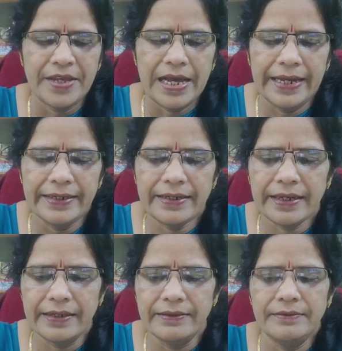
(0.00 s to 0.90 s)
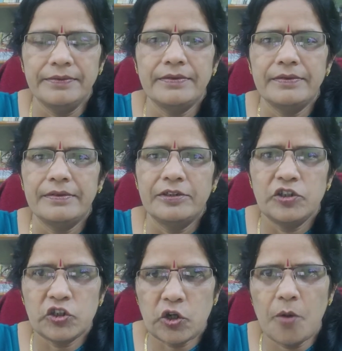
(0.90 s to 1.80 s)
I can
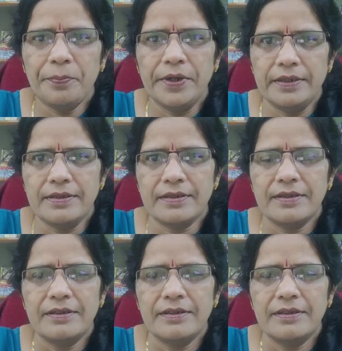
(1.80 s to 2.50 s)
stop it.